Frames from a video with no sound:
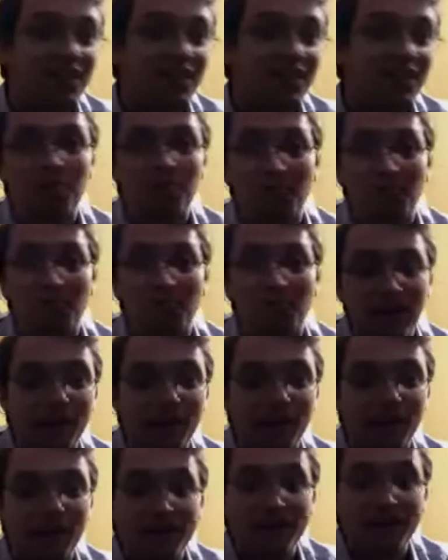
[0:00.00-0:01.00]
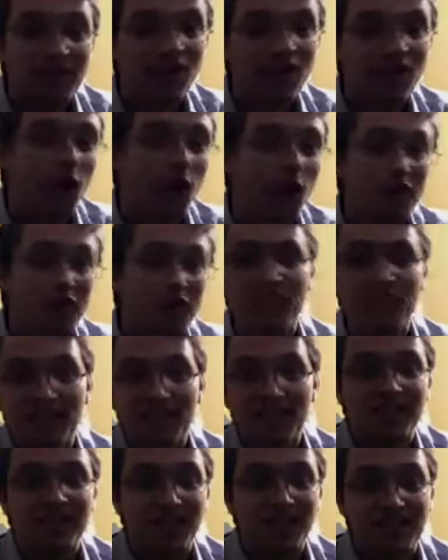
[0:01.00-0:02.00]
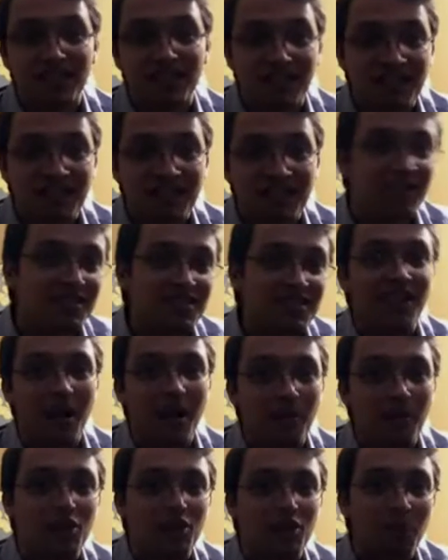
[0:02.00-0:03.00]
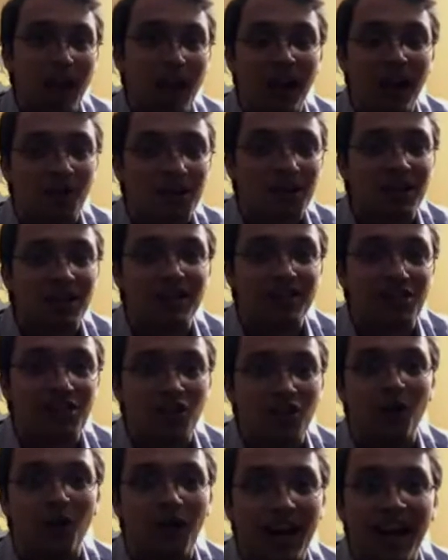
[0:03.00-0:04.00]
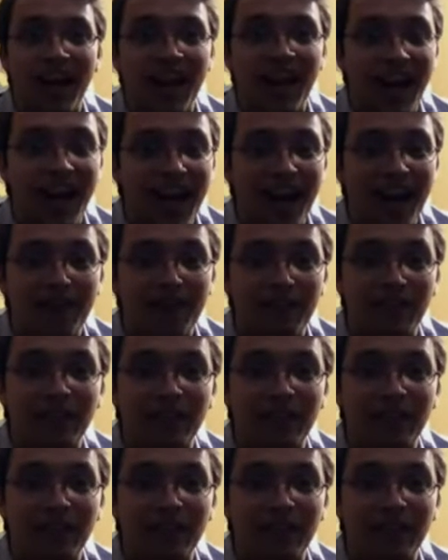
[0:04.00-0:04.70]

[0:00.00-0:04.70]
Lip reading: this is my force, over this distance, this is how much power and so on I have.